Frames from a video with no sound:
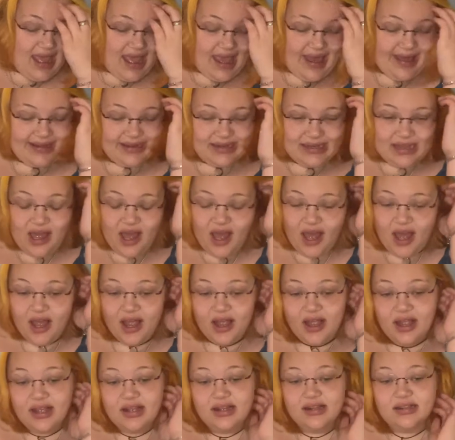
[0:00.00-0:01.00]
And
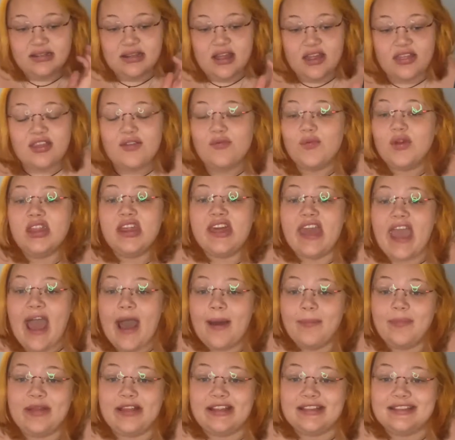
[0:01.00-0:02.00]
nothing really
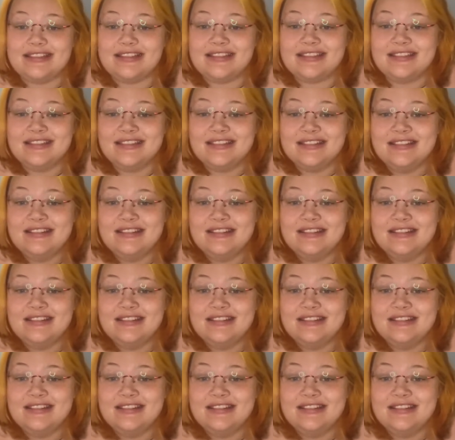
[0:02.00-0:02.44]
happens.